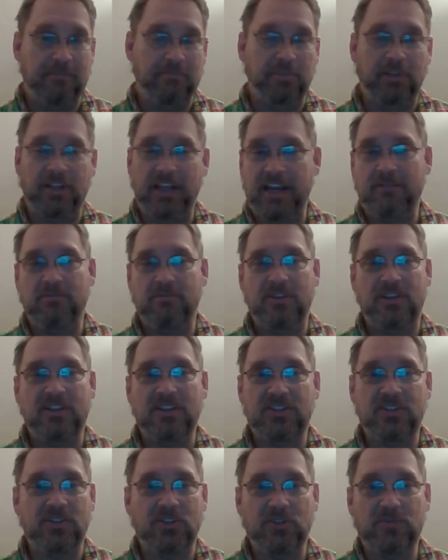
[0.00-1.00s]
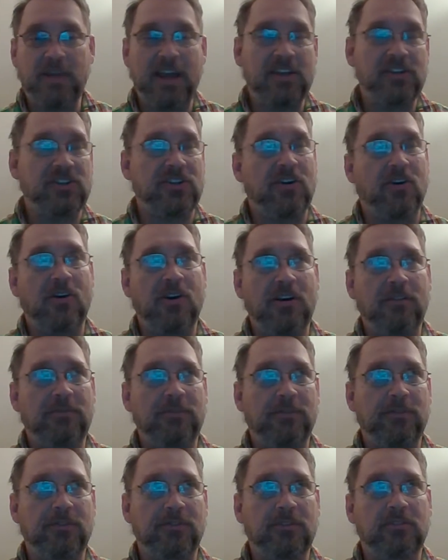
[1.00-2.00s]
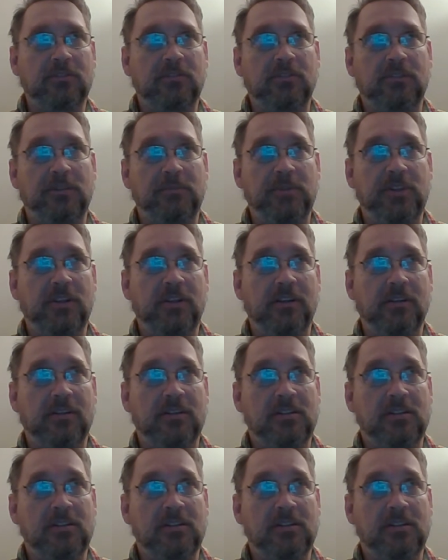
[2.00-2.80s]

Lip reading: played with Nystul's Magic Aura for, let me think,